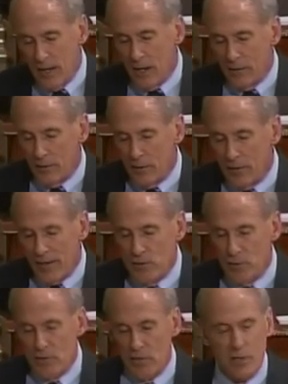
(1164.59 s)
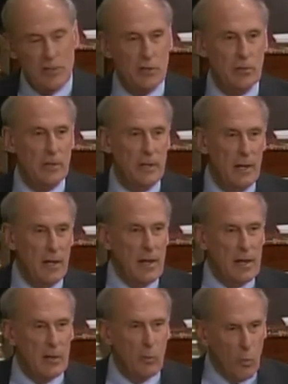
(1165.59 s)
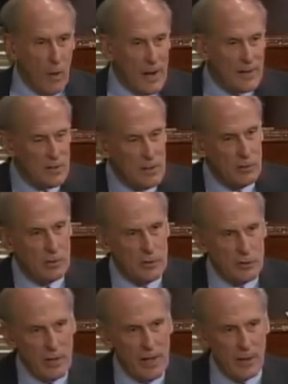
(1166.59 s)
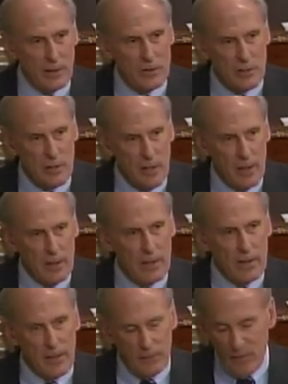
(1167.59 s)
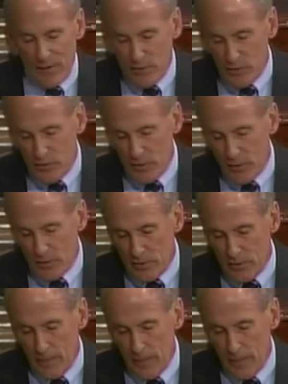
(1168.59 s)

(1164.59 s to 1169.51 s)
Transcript: of our nation's history in rising to the challenge that faces us.